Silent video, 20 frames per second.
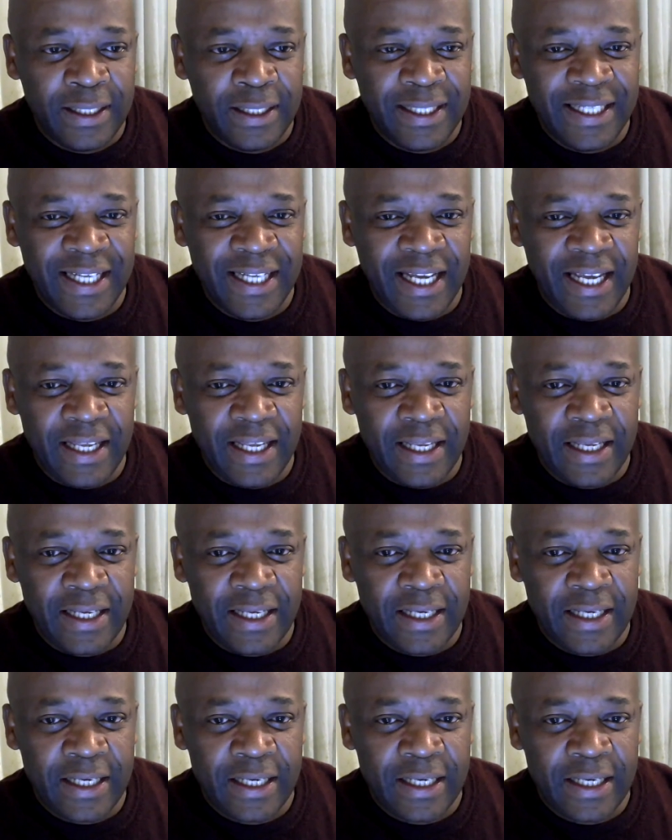
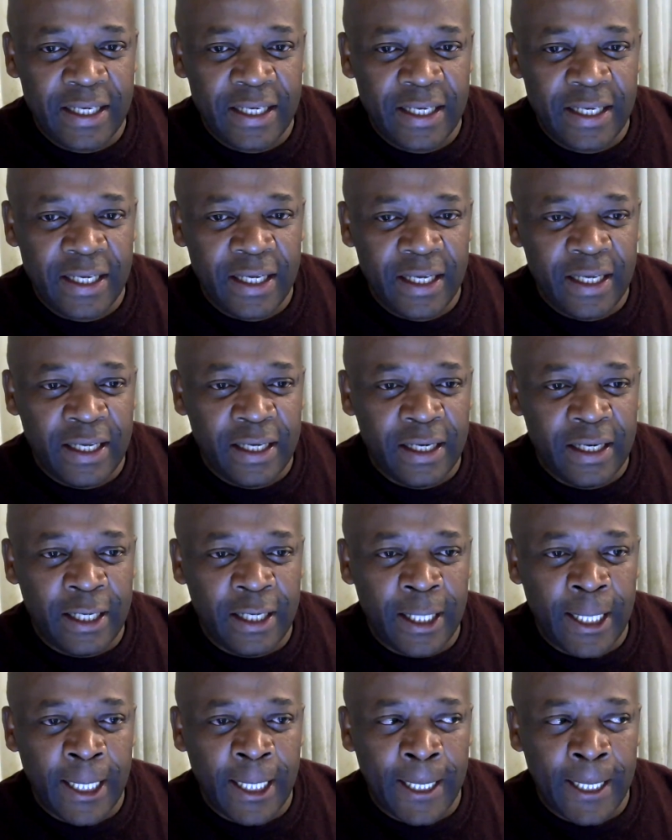take
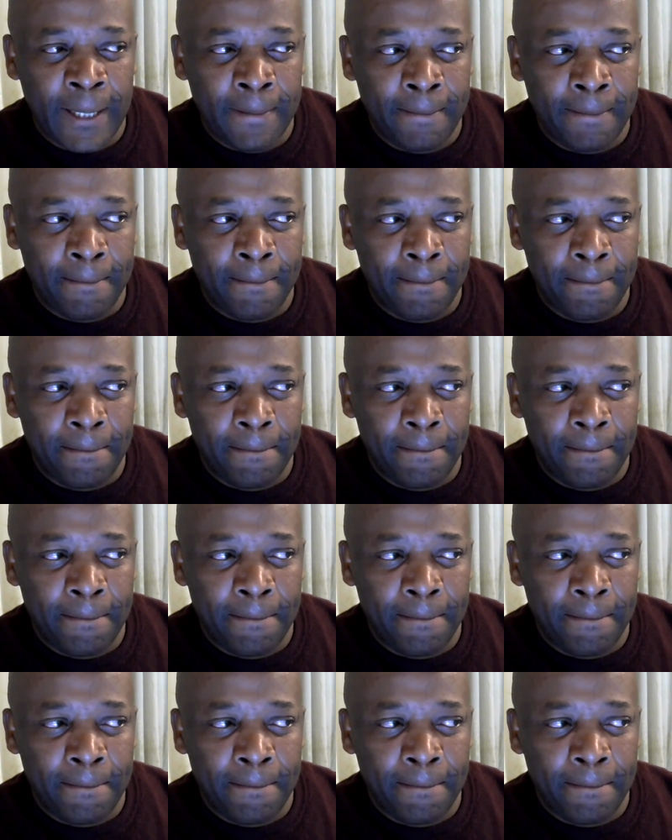a